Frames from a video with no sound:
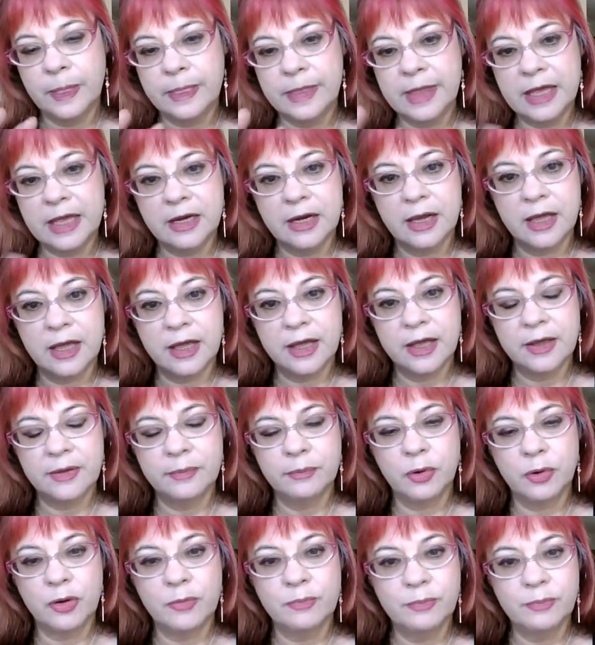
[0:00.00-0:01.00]
that are
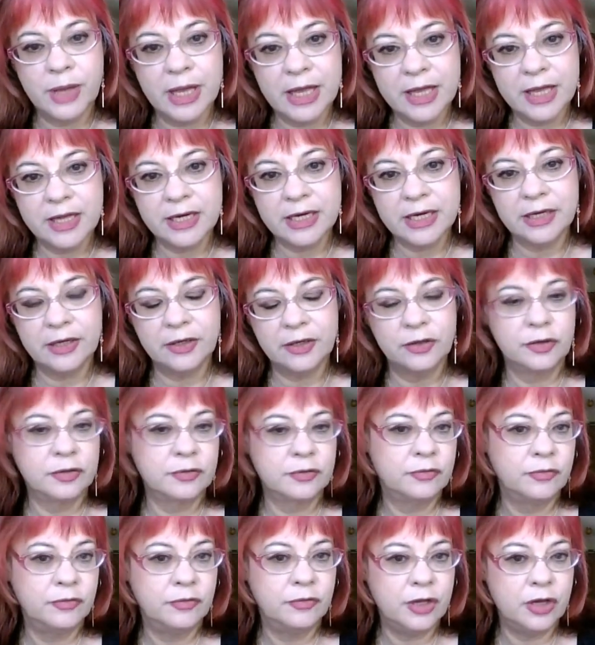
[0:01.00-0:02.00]

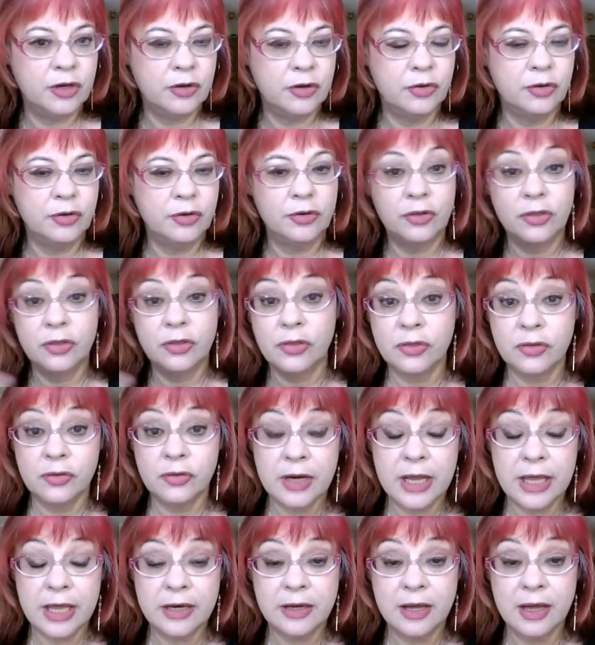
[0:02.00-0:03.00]
bombarding the Earth
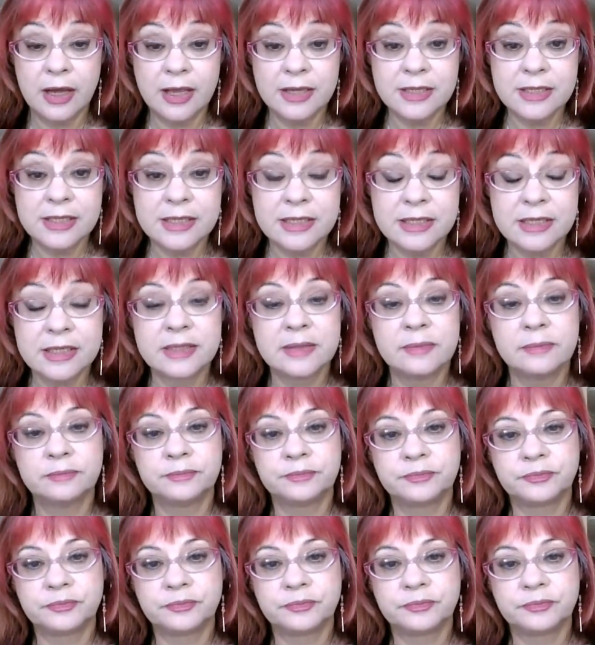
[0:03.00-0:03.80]
and us.